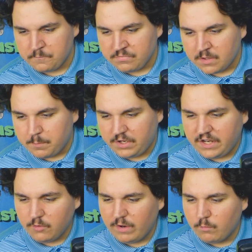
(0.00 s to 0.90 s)
But you
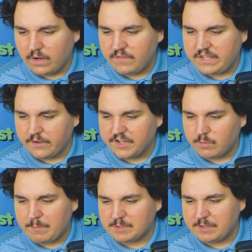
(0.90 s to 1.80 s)
need to win one of the guilds to
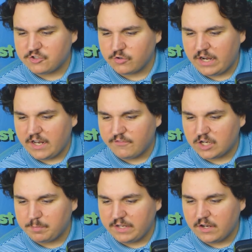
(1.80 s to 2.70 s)
win Best Picture, and if A
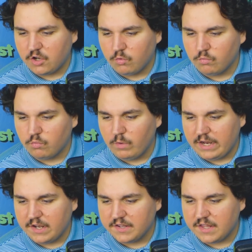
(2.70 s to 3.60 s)
Complete Unknown
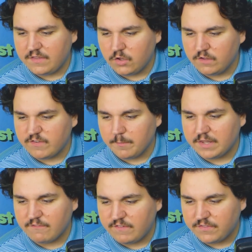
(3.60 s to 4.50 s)
wins, then the only films
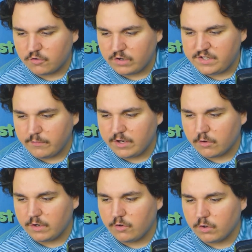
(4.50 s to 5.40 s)
that fit the criteria
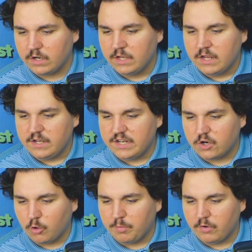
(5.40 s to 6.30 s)
are Honora,
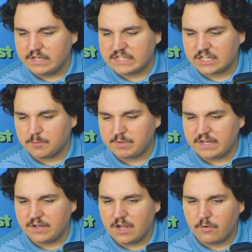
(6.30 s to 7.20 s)
Nickel Boys, and A Complete
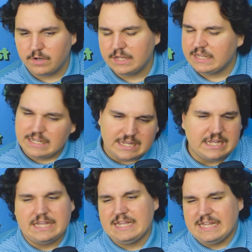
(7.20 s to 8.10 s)
Unknown.
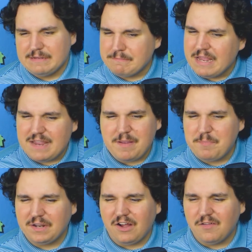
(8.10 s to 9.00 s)
Maybe,
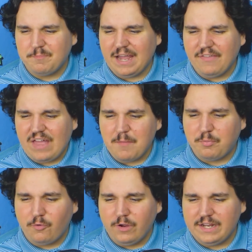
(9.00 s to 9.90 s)
but at that
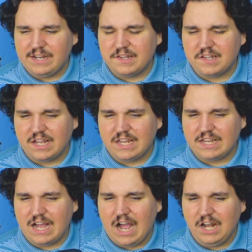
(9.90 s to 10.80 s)
point, it's I
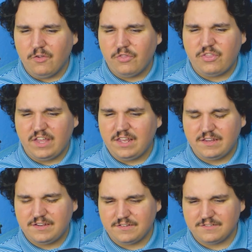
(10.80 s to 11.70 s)
don't
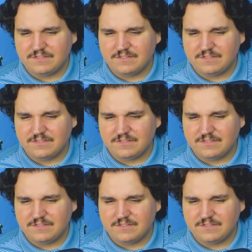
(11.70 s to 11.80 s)
think...